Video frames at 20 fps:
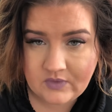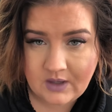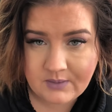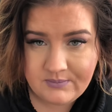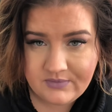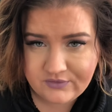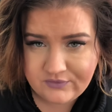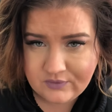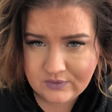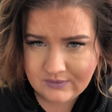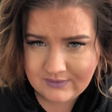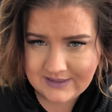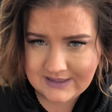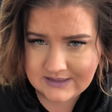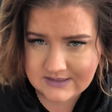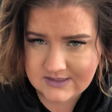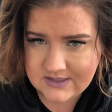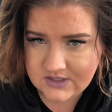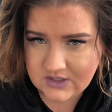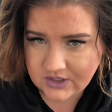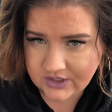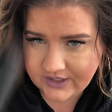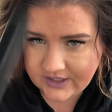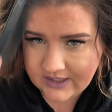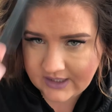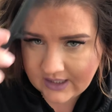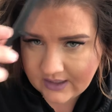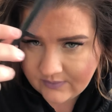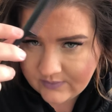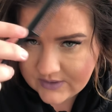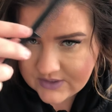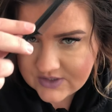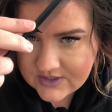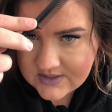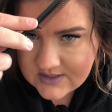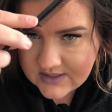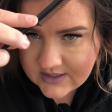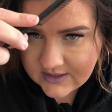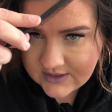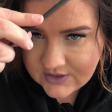Before we get started, I would just
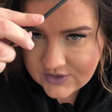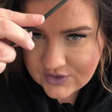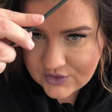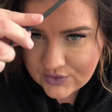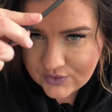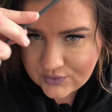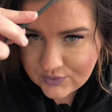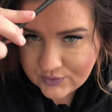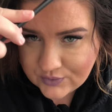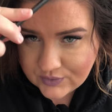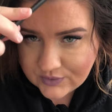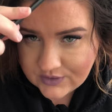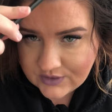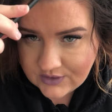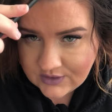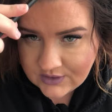like to